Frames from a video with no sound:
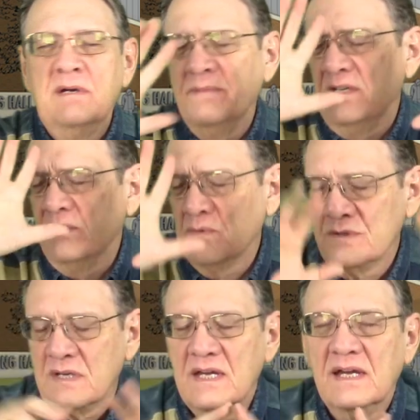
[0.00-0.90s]
I mean, it
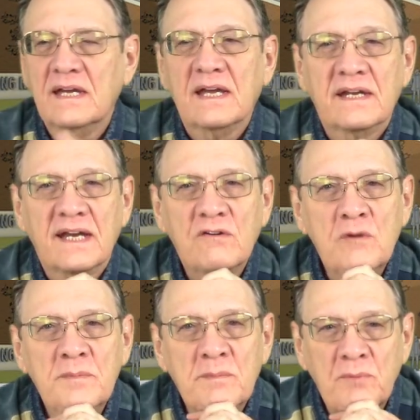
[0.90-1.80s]
was, and I
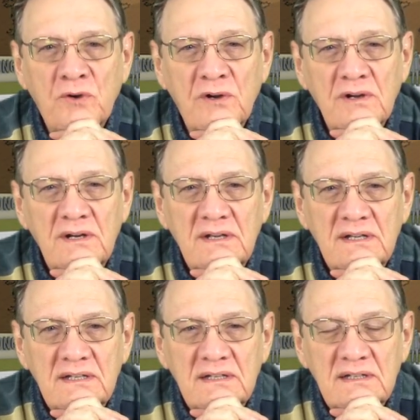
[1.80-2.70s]
remember
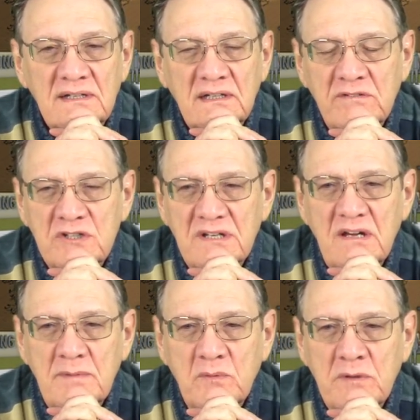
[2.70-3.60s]
every
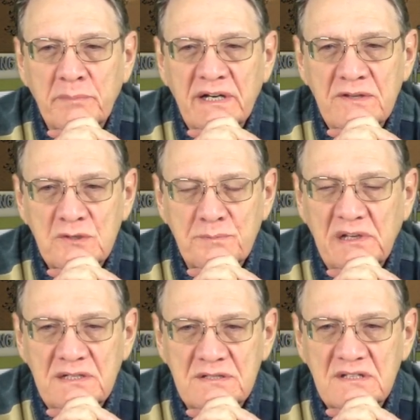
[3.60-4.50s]
time I went by those
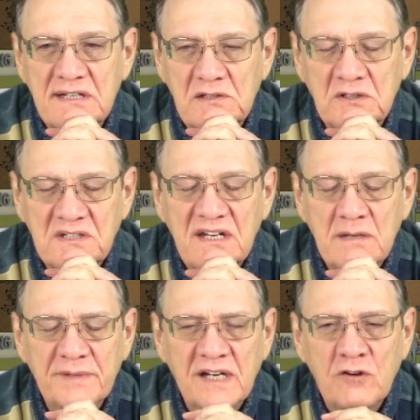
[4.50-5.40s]
places, I looked at
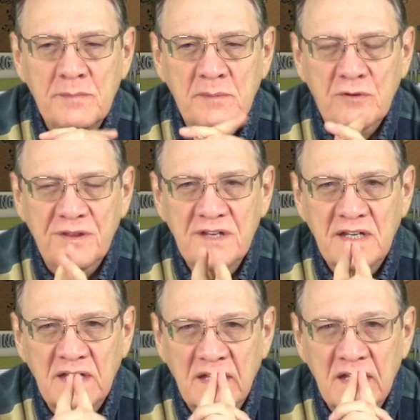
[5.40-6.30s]
them and I remember
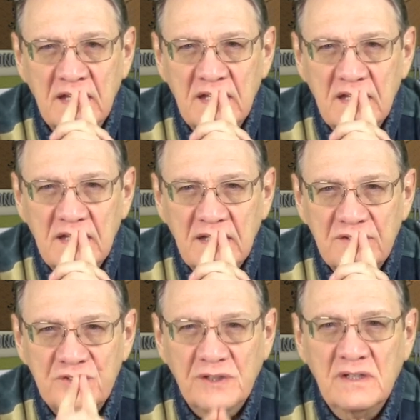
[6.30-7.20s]
thinking,
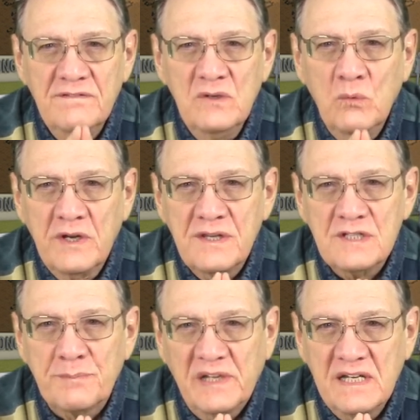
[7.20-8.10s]
to live in one of
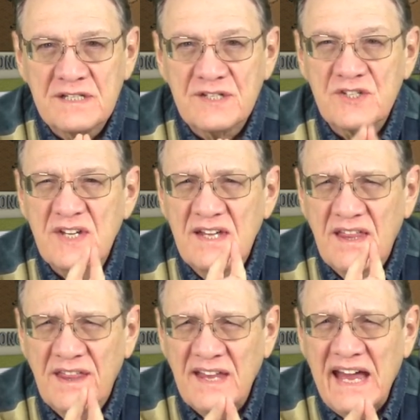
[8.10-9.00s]
these places,
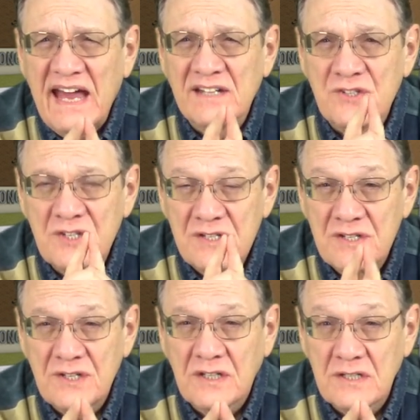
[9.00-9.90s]
that's
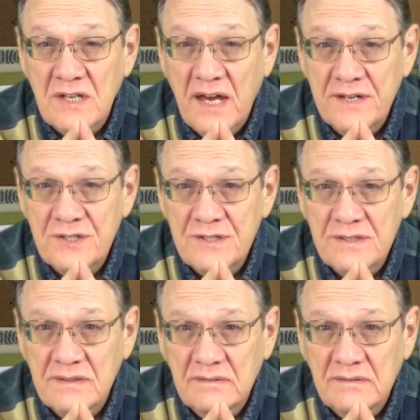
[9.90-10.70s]
success.